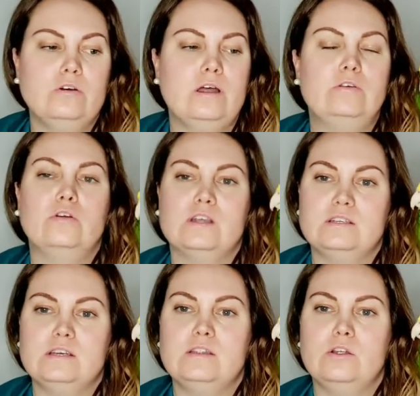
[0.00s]
and you're gonna
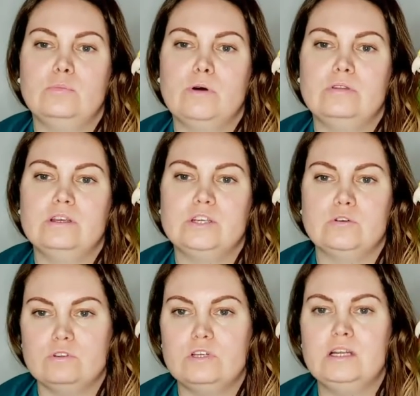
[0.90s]
see it on Monday, so
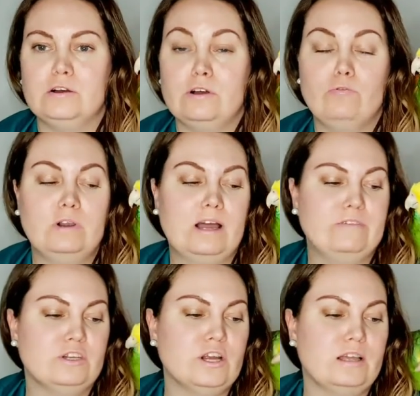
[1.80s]
you still will have a
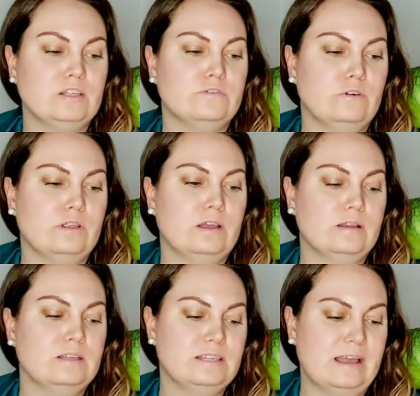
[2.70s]
chance for the
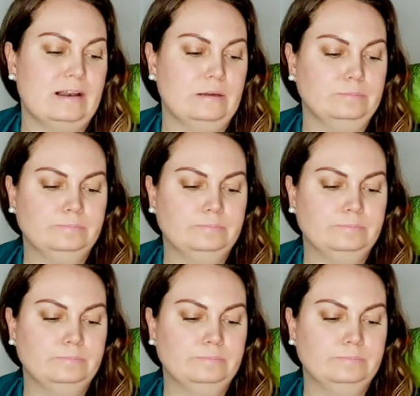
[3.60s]
sale.